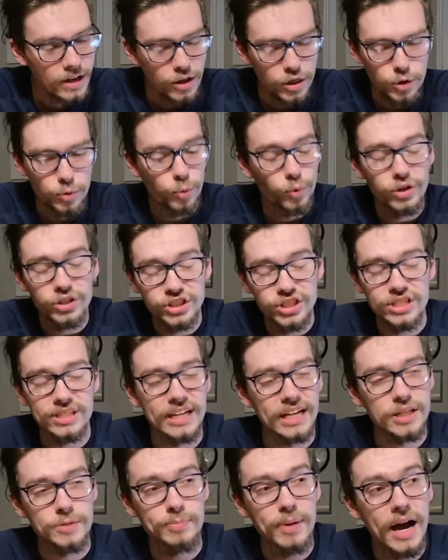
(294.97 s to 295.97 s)
the ward just
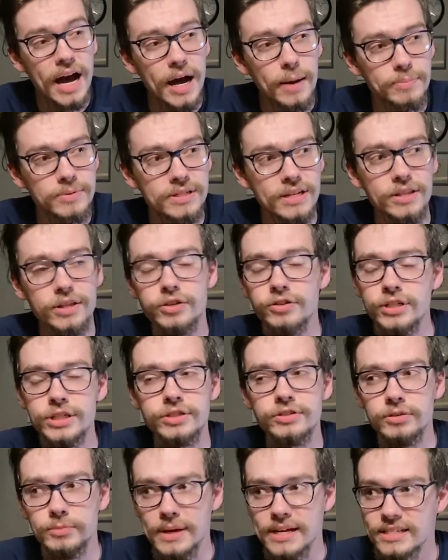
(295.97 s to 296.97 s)
gets popped and the
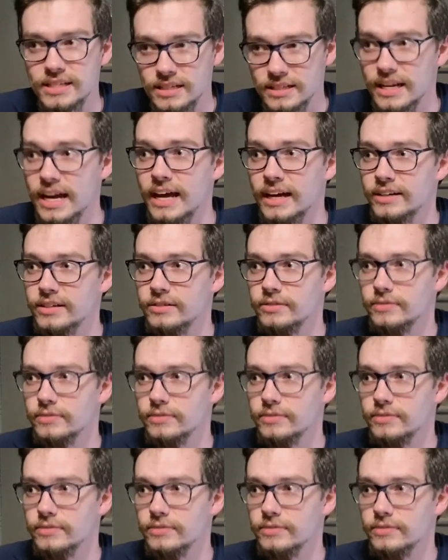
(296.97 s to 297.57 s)
creature remains intact.